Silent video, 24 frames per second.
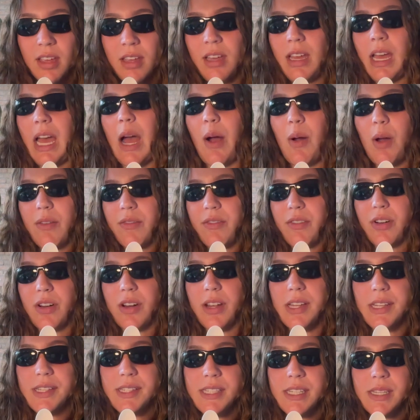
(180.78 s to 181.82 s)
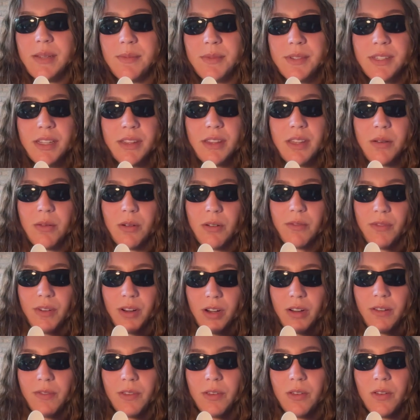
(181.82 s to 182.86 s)
However, it seems that there were
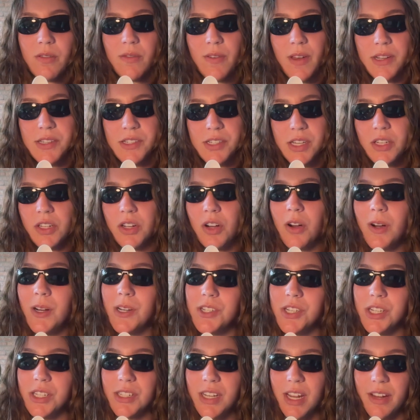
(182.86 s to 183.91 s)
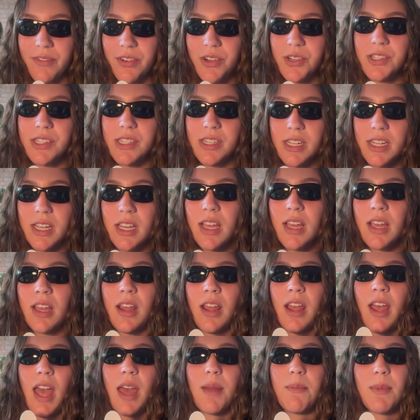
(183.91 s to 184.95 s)
very few events encouraging diversity,
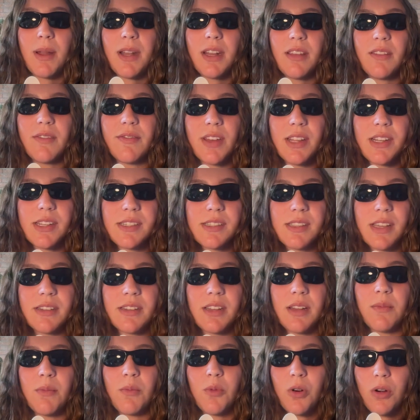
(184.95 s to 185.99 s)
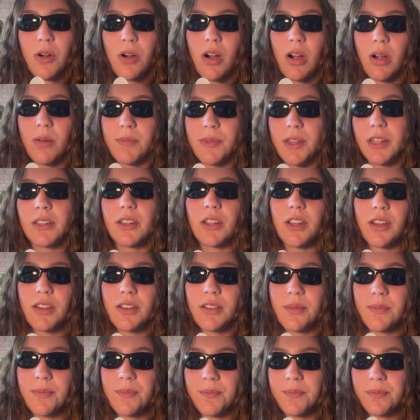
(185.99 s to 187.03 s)
and many events that did more harm than good.
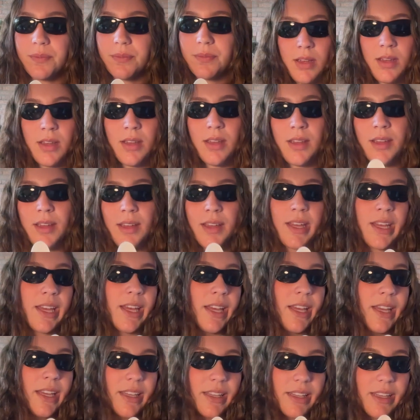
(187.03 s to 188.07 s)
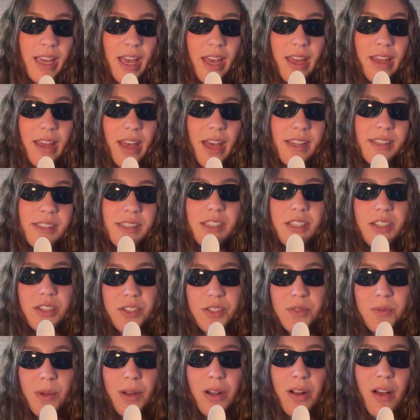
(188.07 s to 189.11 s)
Yet, as the
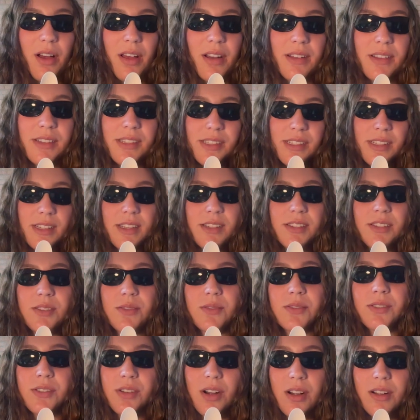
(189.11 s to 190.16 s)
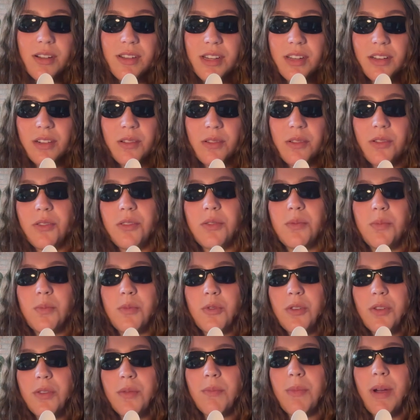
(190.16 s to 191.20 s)
years went on, CSU started to include
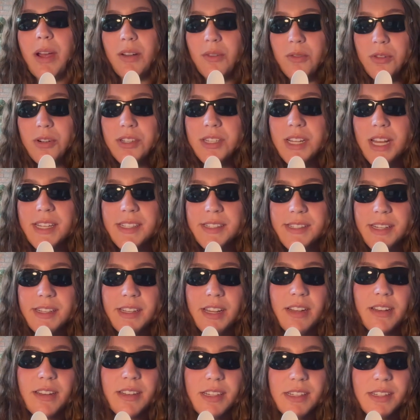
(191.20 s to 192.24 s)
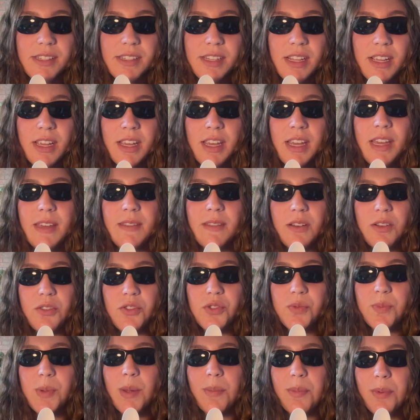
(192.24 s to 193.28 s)
more minoritized identities in the
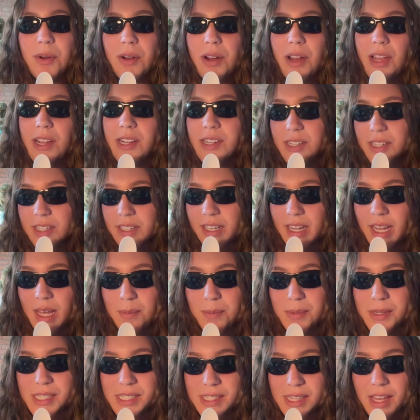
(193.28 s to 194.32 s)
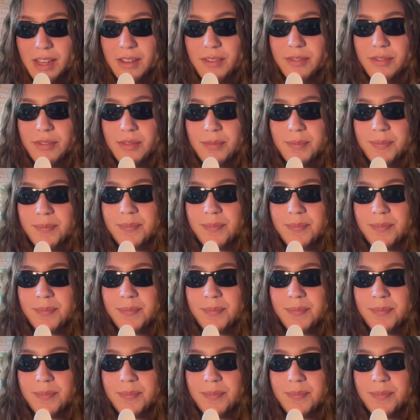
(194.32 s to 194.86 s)
newspaper and in campus life.